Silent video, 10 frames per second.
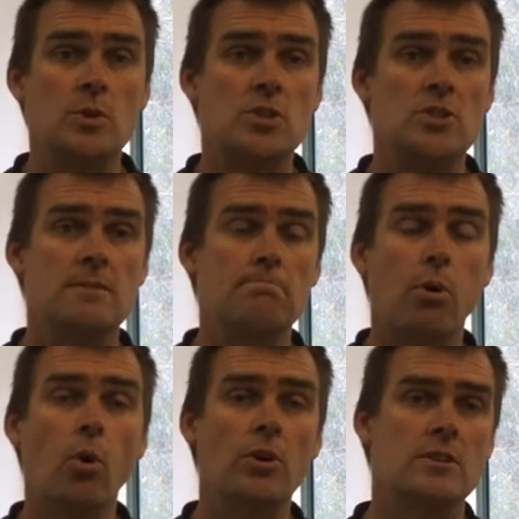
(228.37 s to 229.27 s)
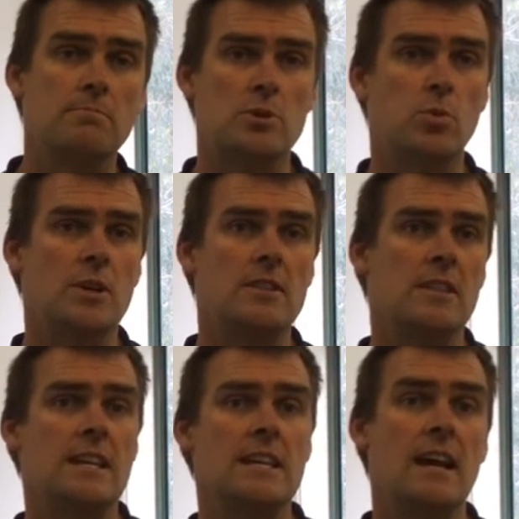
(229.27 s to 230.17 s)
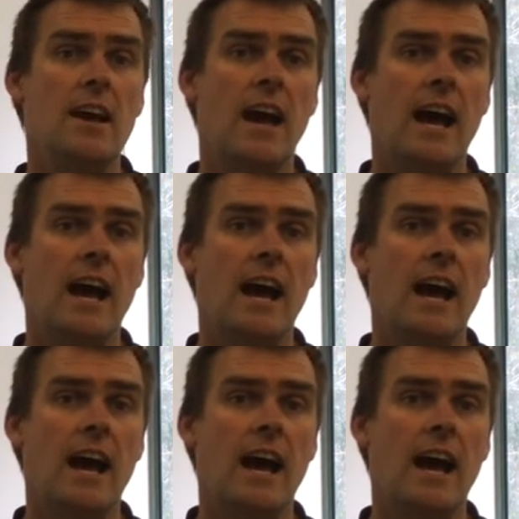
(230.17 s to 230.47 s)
which is important between the